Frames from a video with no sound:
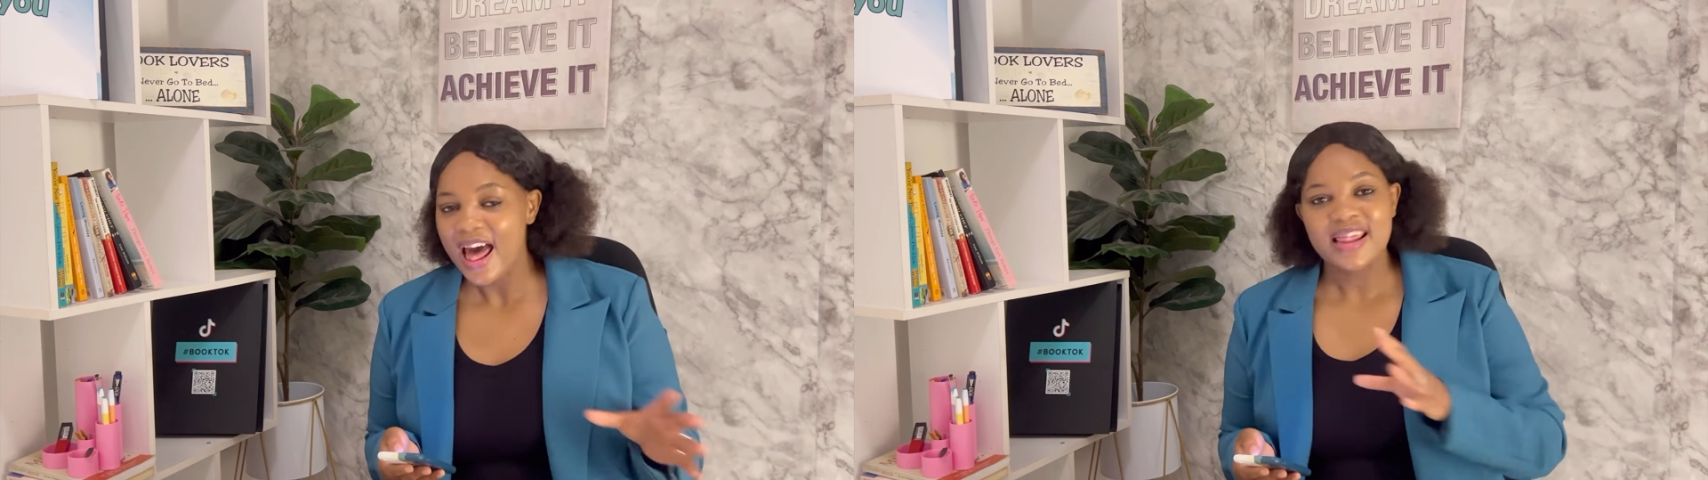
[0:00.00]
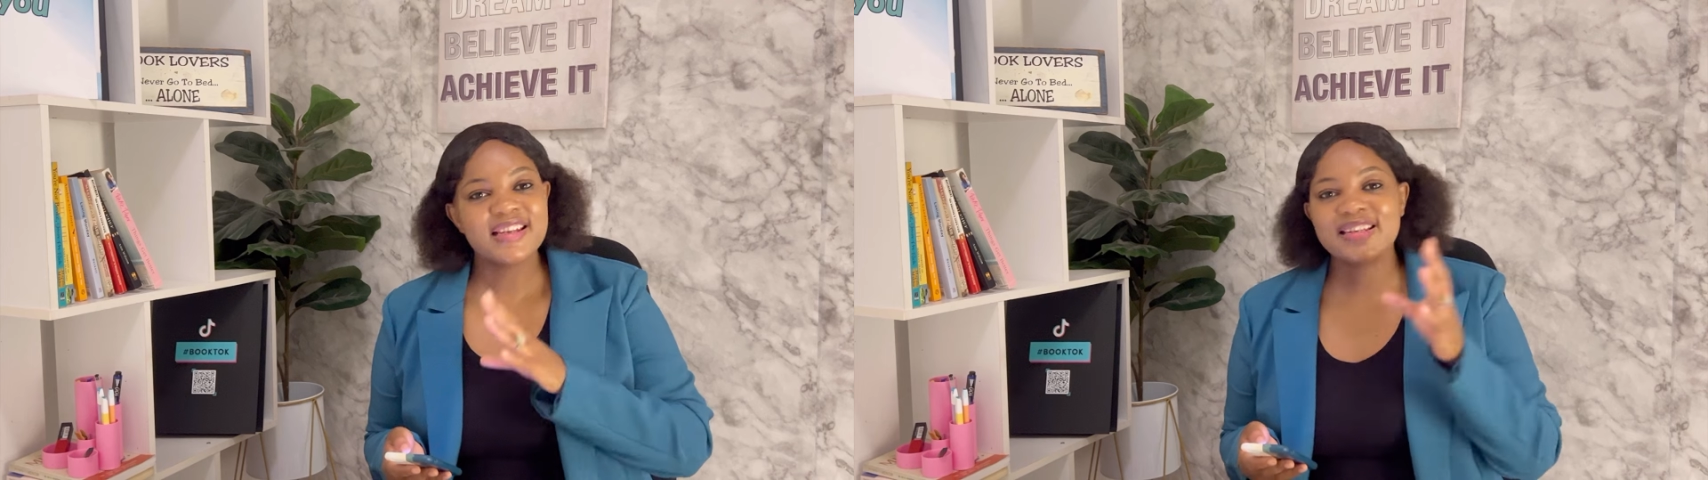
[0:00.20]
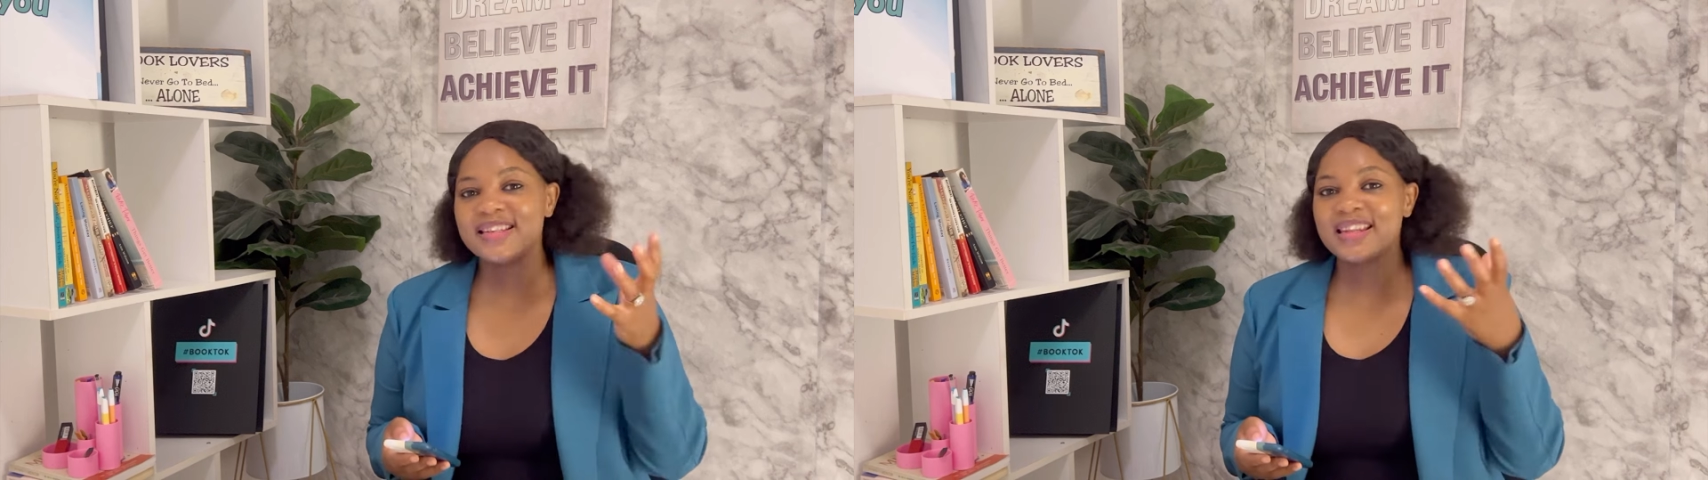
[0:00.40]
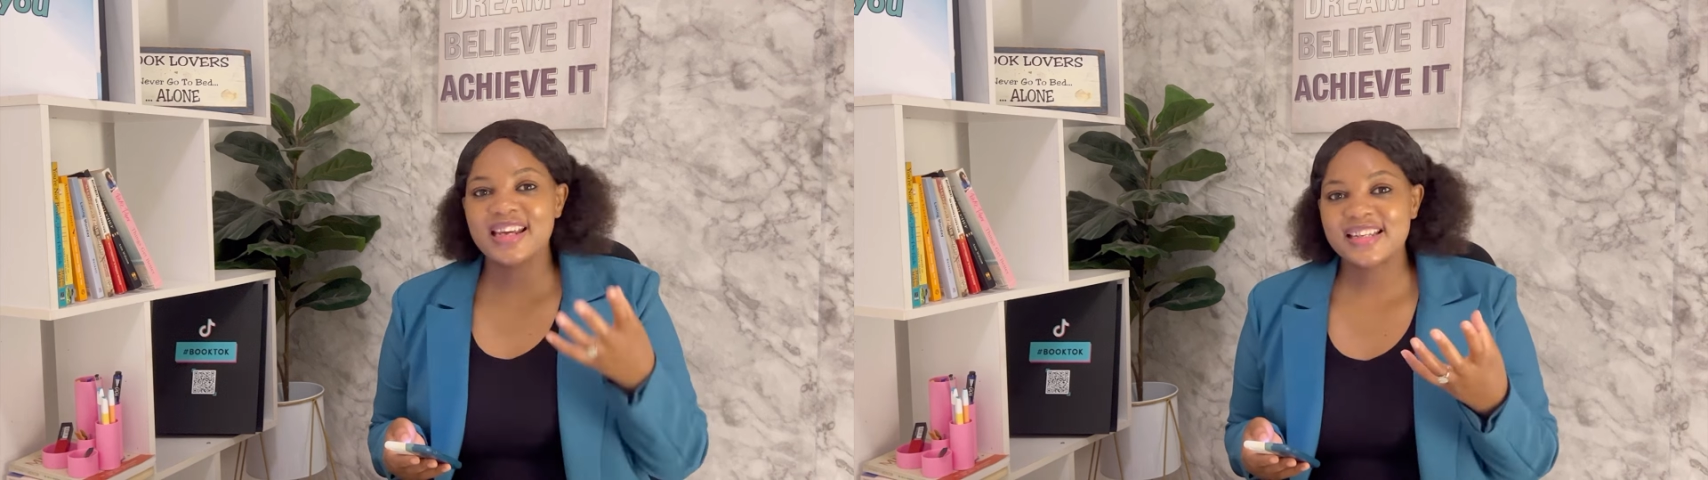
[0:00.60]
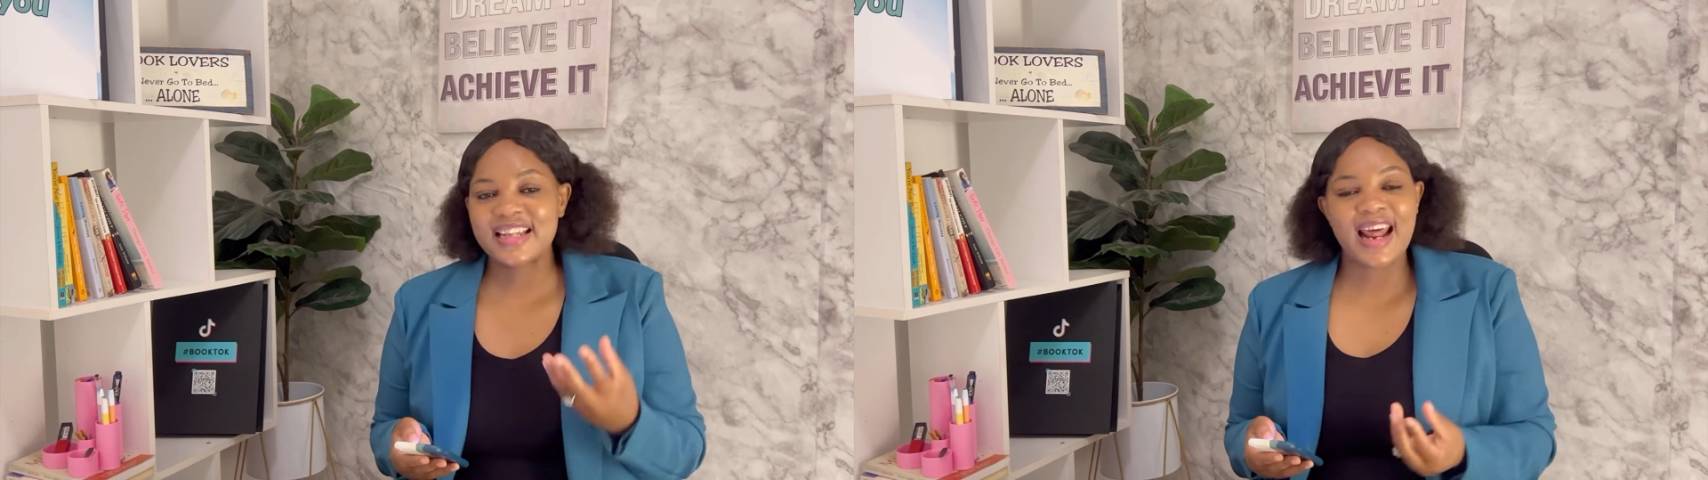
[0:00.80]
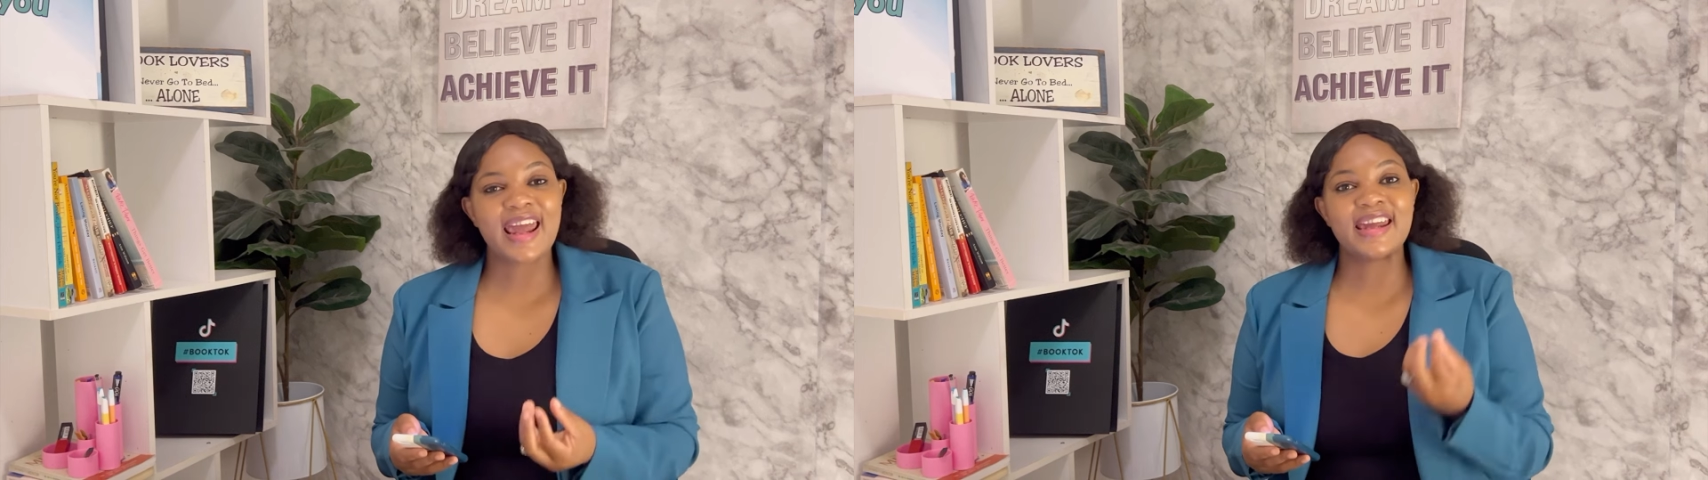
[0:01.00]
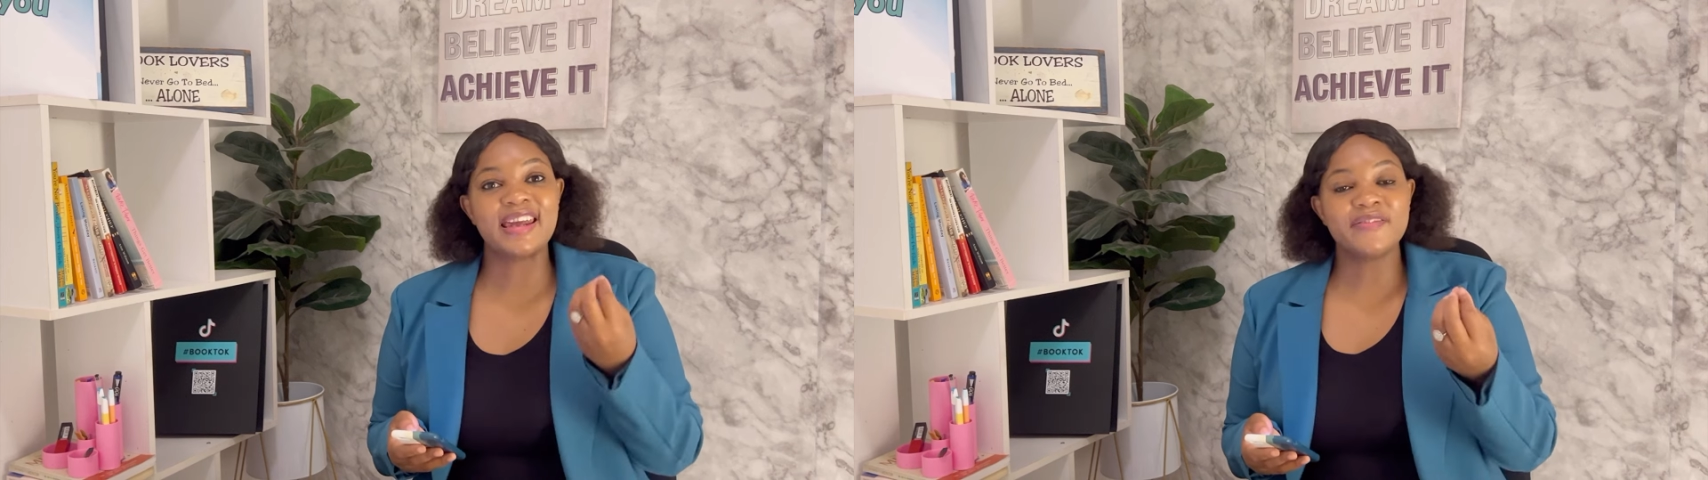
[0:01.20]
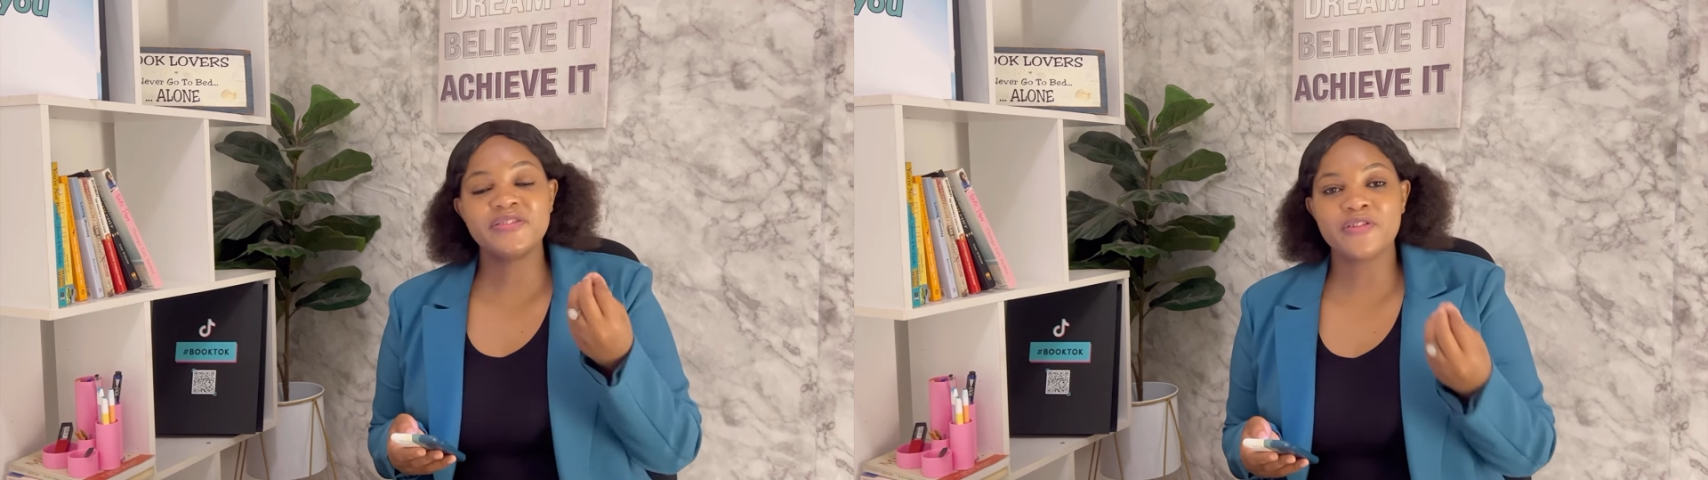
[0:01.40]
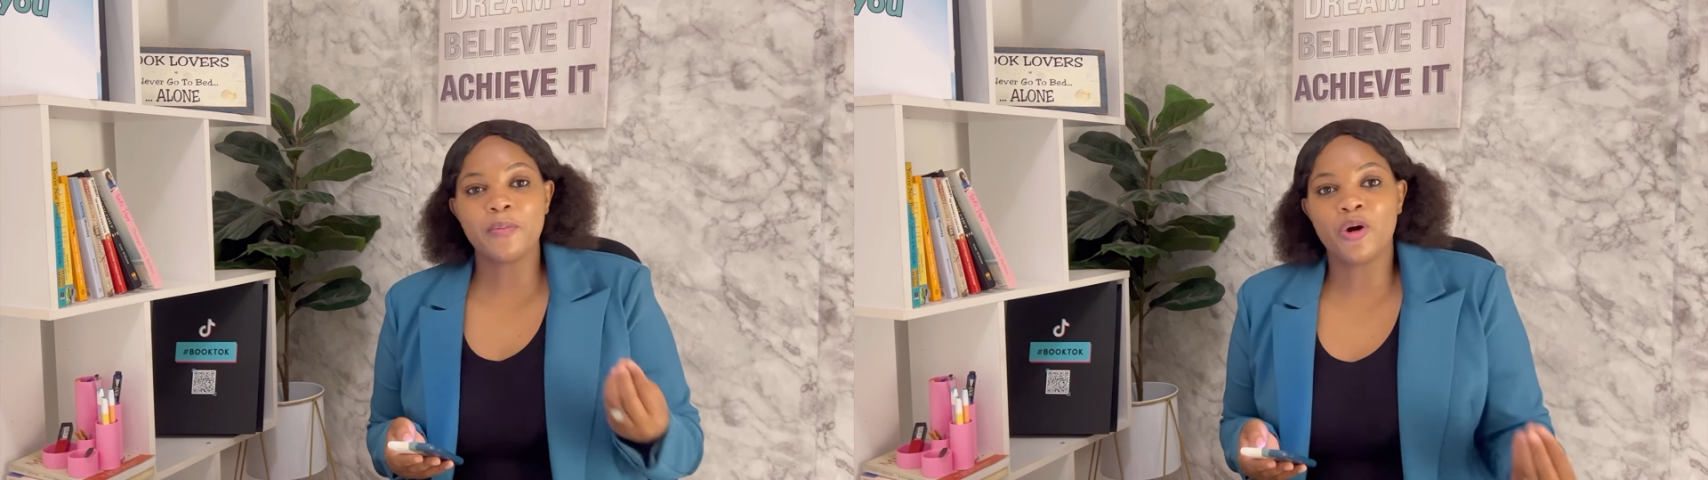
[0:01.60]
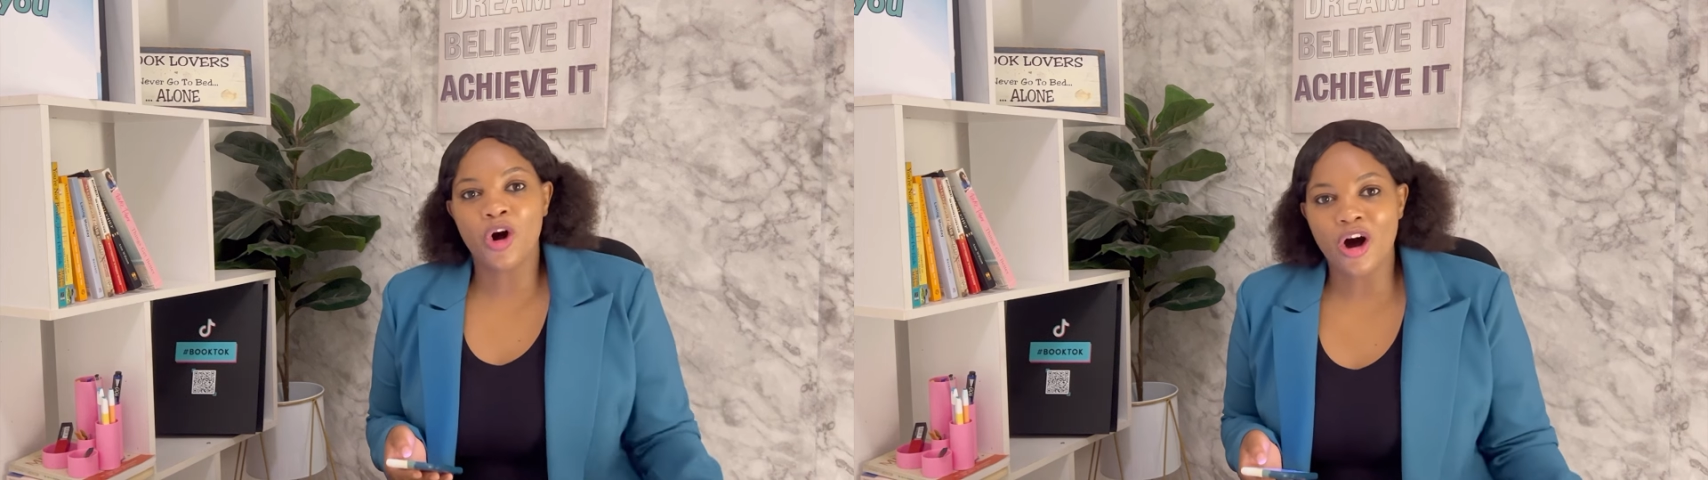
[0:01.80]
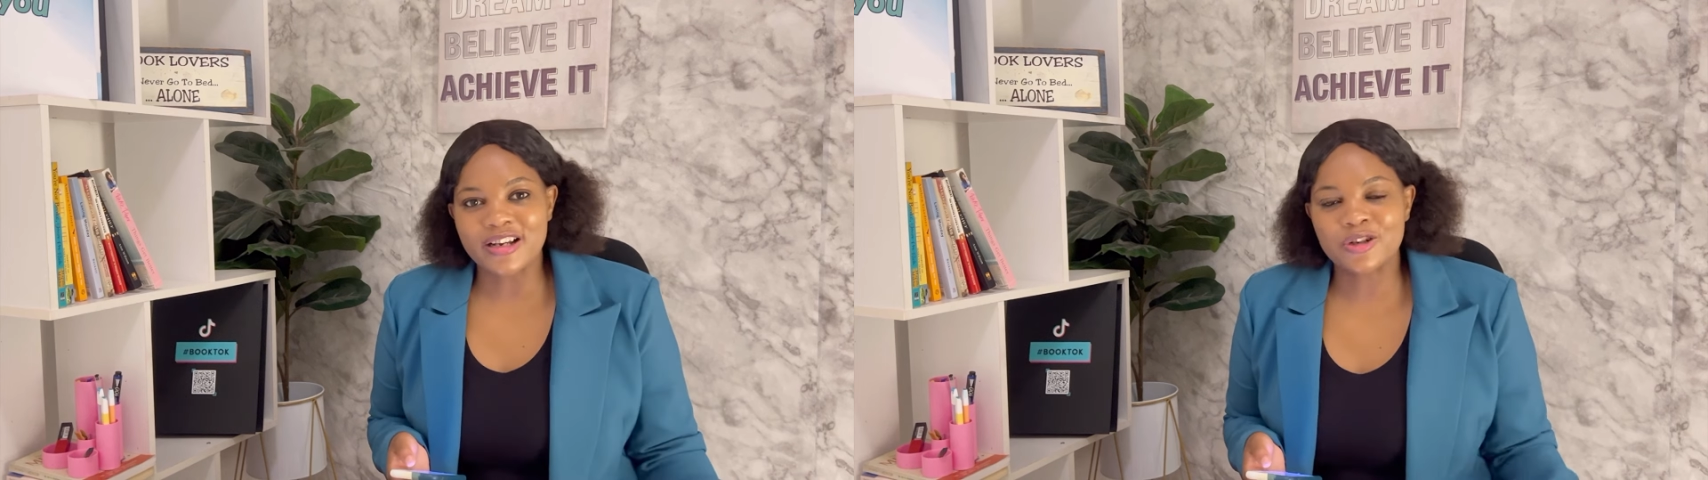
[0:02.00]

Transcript: these things that are a gift from God.